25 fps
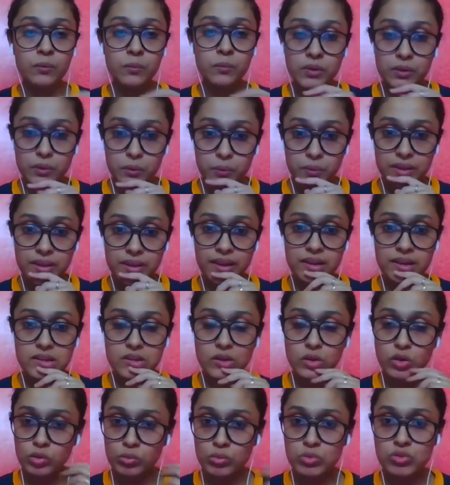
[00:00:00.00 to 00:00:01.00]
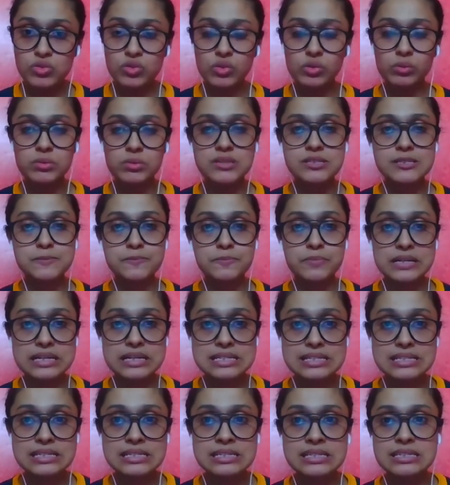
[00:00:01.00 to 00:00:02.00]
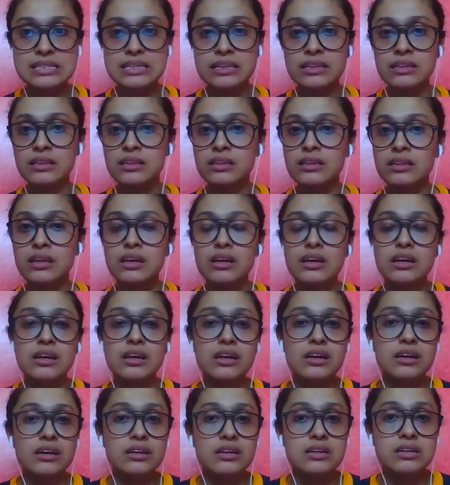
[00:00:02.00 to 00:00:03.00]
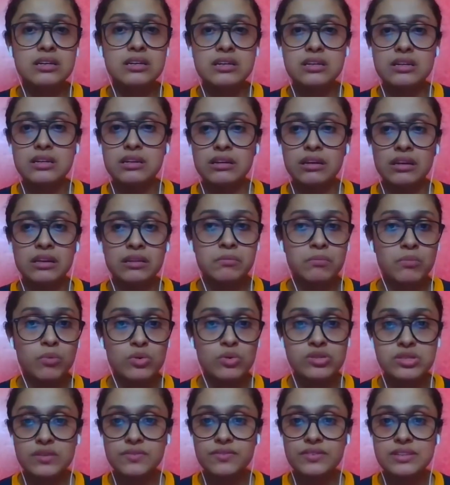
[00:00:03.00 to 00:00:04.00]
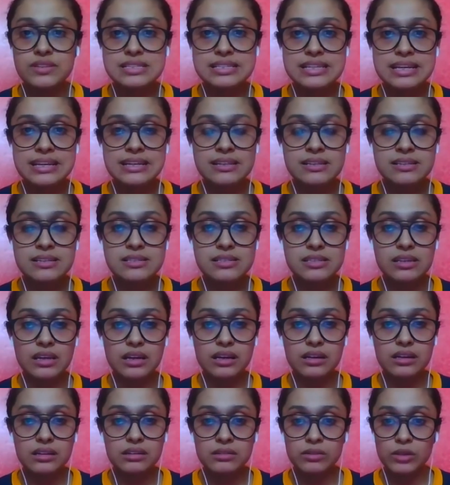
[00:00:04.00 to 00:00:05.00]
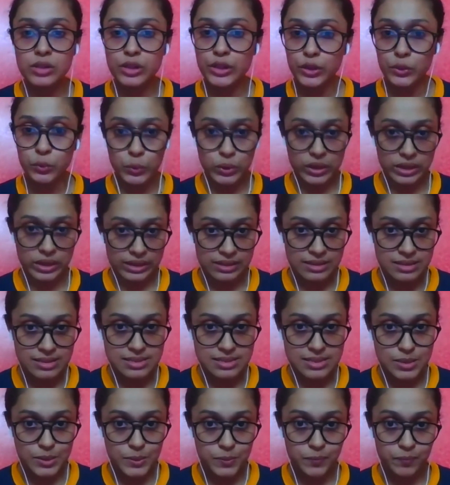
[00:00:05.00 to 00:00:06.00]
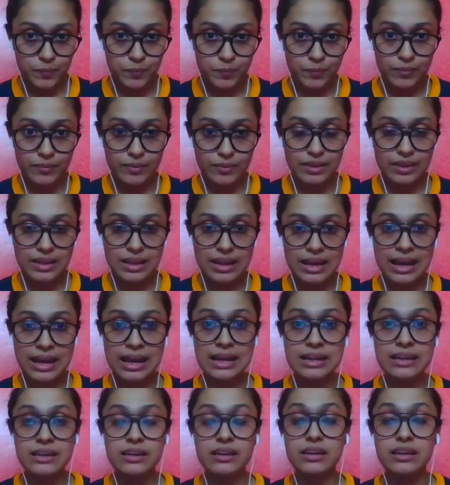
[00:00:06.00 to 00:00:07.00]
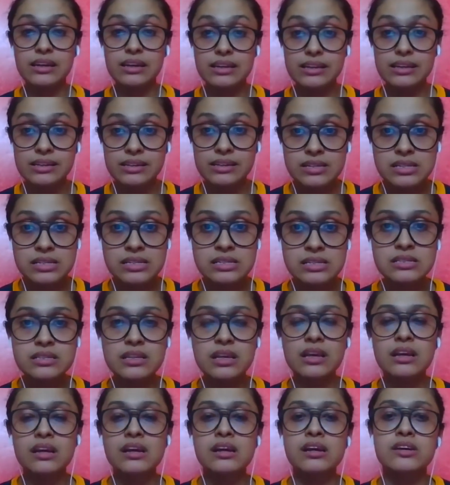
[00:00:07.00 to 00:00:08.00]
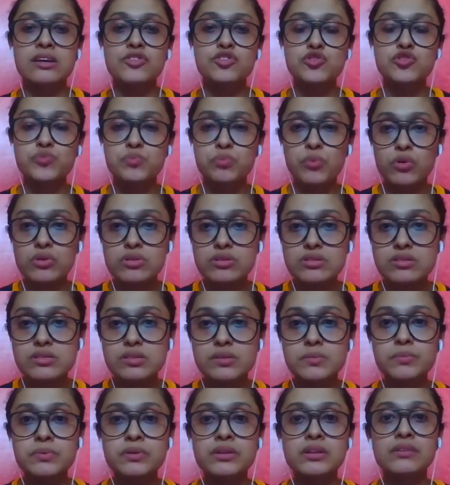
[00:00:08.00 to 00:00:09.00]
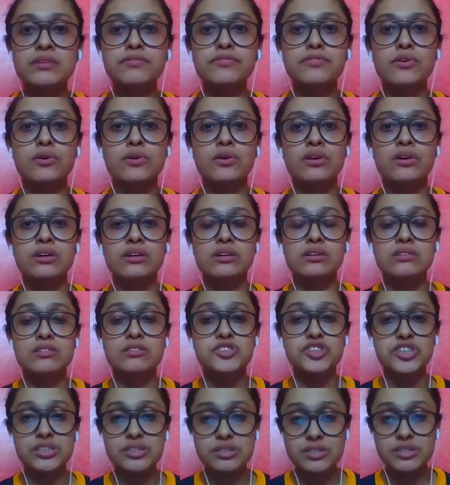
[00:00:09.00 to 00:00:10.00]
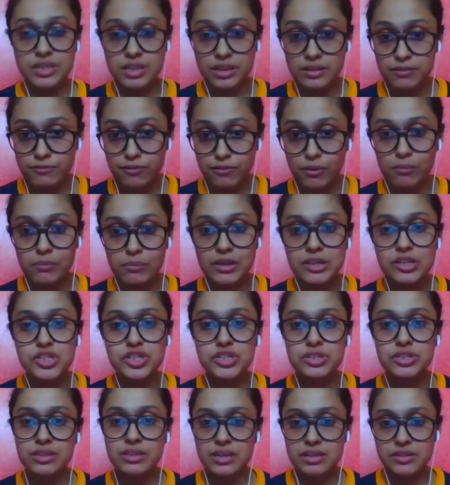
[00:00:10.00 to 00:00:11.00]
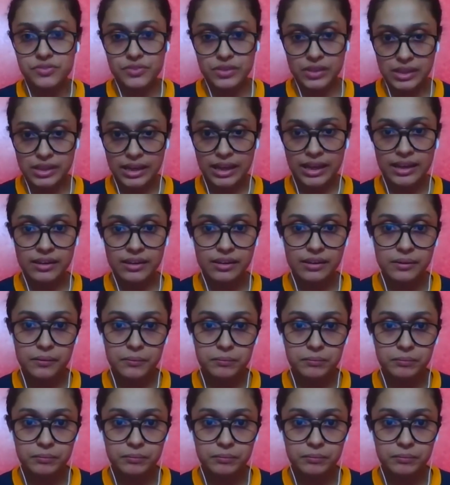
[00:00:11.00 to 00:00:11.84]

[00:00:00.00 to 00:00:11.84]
We know that chromosome is present in most of the cell's nucleus and is responsible for genetic information that we carry.